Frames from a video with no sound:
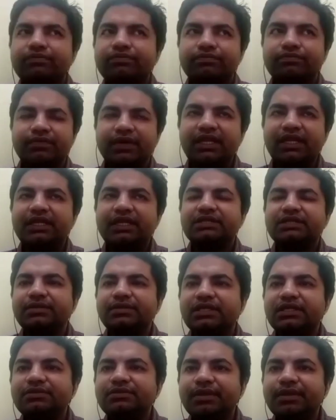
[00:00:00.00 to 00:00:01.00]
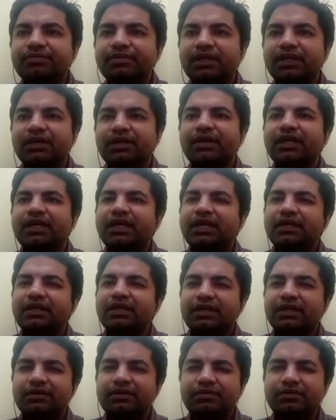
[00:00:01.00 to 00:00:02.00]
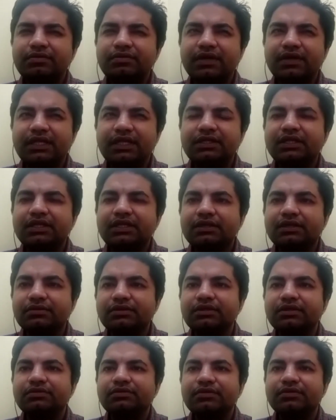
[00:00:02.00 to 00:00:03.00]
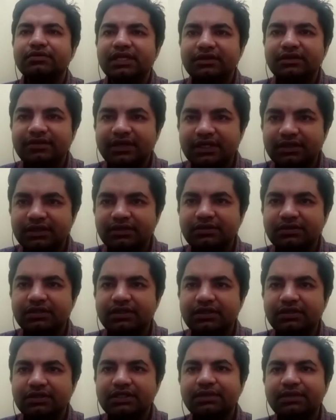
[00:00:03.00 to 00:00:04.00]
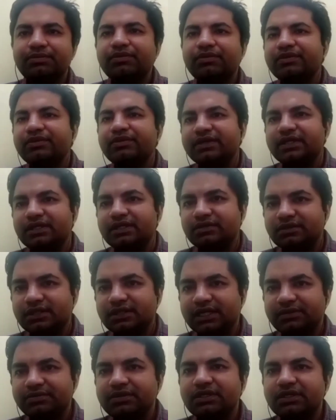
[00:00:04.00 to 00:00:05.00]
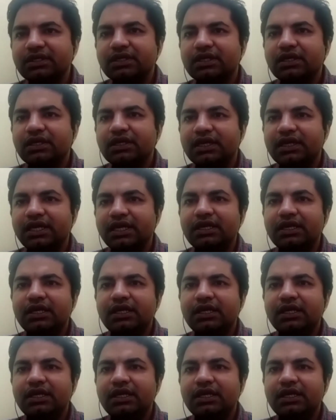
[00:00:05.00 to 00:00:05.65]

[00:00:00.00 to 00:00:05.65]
very experienced people coming at 23,000, 25,000, sub 25,000 types, right?